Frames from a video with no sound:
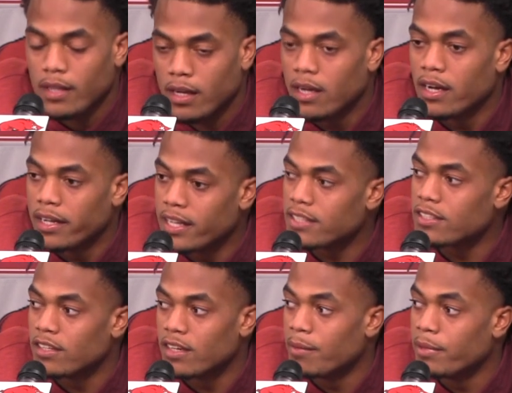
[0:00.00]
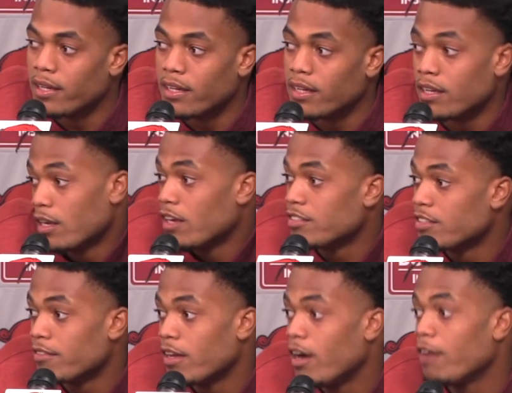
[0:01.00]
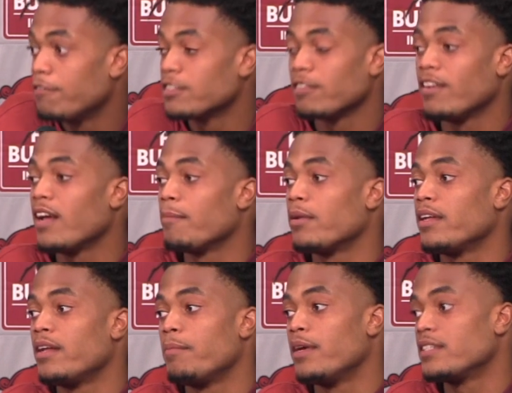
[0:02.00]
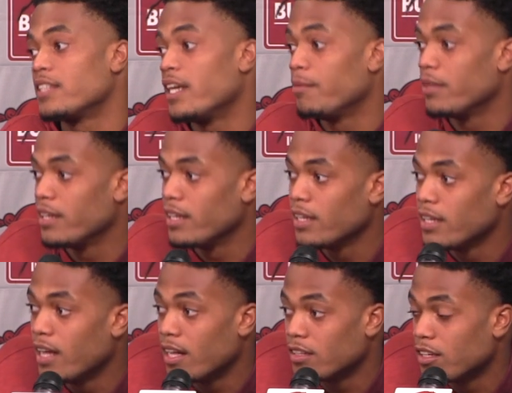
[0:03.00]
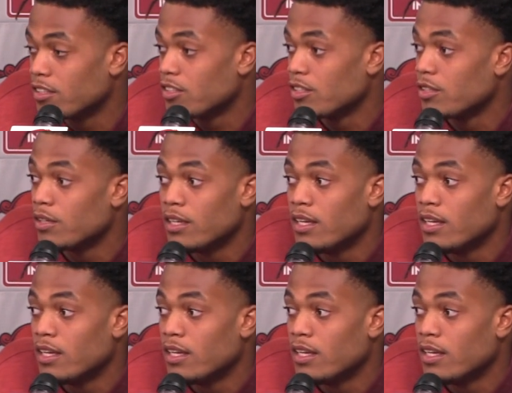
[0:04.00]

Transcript: Yes, sir. I mean, the offensive line played their best game today, I thought so.